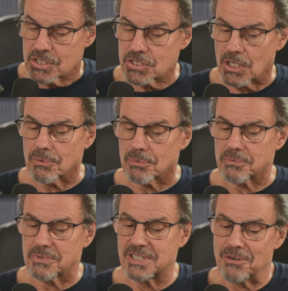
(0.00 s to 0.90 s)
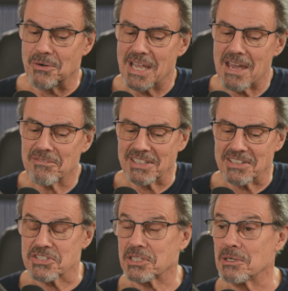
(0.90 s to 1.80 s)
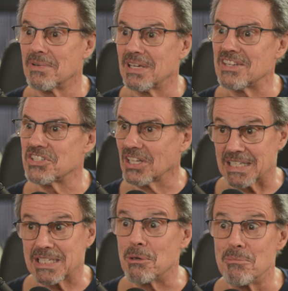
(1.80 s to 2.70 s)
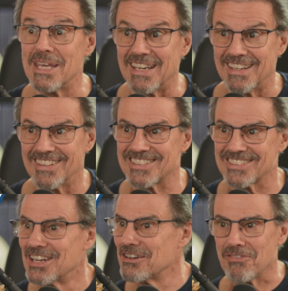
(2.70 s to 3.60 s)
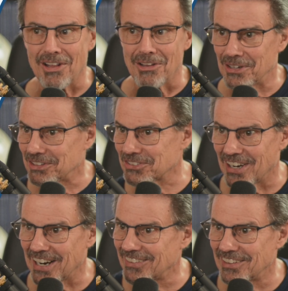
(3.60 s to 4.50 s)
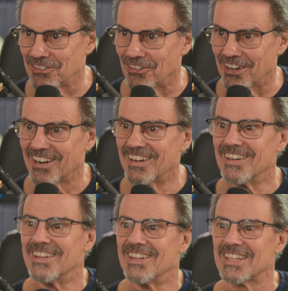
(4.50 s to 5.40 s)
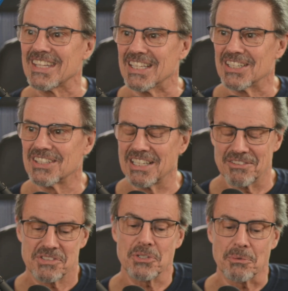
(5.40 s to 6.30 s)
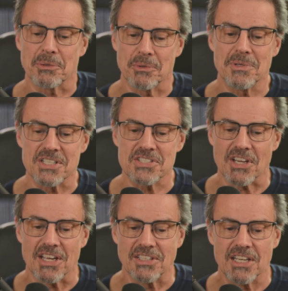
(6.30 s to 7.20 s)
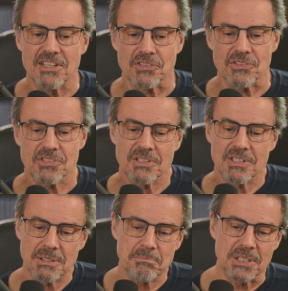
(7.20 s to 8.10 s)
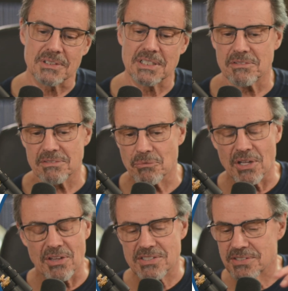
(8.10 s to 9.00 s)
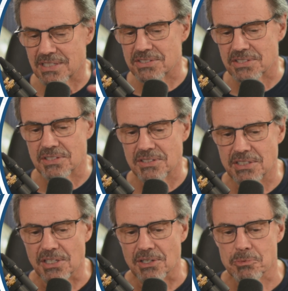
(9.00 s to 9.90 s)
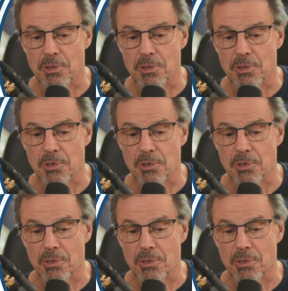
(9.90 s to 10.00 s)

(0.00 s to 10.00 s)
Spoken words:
So, we have like this angelic committee that's following us around everywhere, assuming we've been assigned angels. But that gets into details.